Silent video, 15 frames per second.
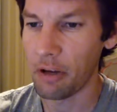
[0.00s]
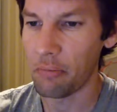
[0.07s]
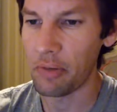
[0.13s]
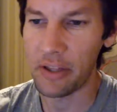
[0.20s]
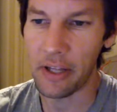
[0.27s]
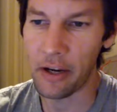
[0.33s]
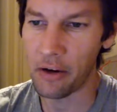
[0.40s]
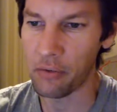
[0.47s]

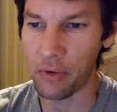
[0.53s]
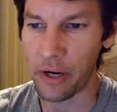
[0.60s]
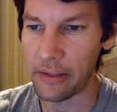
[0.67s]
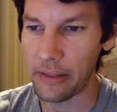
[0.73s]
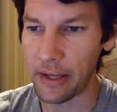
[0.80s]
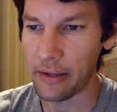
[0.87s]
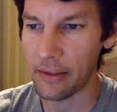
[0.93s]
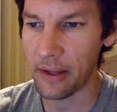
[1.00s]
But they don't
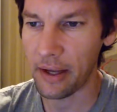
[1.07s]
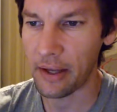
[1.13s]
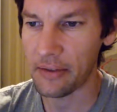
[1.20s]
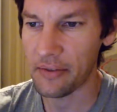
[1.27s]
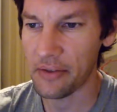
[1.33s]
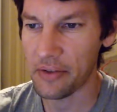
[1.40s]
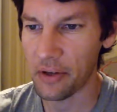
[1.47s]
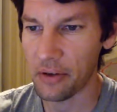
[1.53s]
write like that,
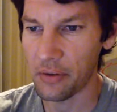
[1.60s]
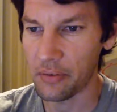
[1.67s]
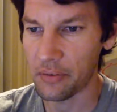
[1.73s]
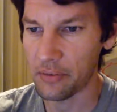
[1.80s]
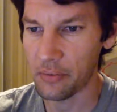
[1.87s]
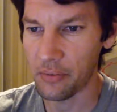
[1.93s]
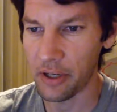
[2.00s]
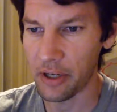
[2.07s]
so
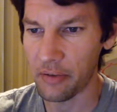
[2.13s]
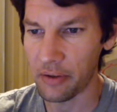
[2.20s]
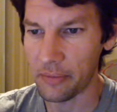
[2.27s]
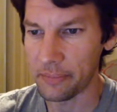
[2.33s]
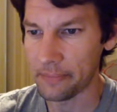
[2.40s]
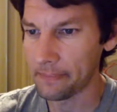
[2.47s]
whatever.